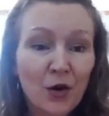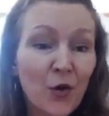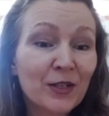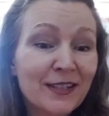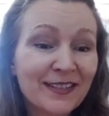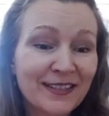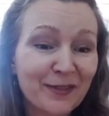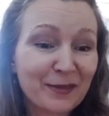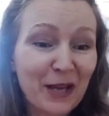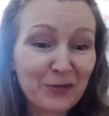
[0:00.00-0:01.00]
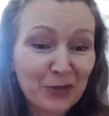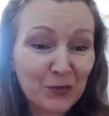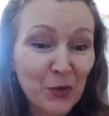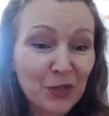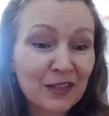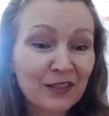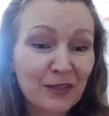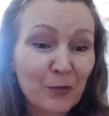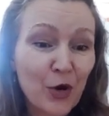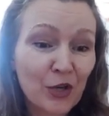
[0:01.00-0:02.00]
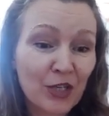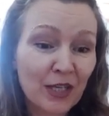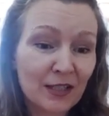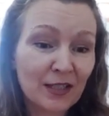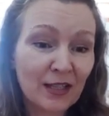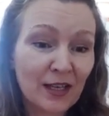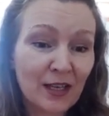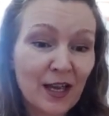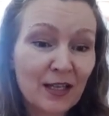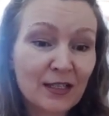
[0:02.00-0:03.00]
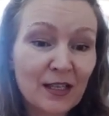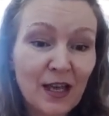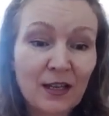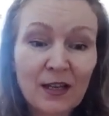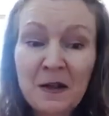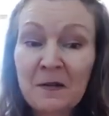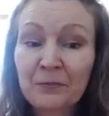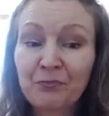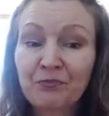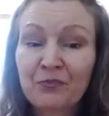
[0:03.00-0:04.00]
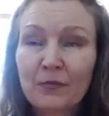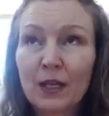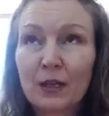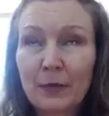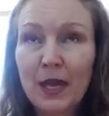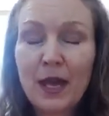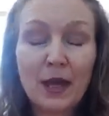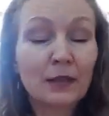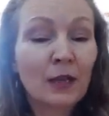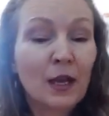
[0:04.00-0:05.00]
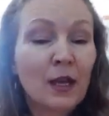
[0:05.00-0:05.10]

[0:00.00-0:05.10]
Honestly, when I was walking in the park yesterday, I said in my head,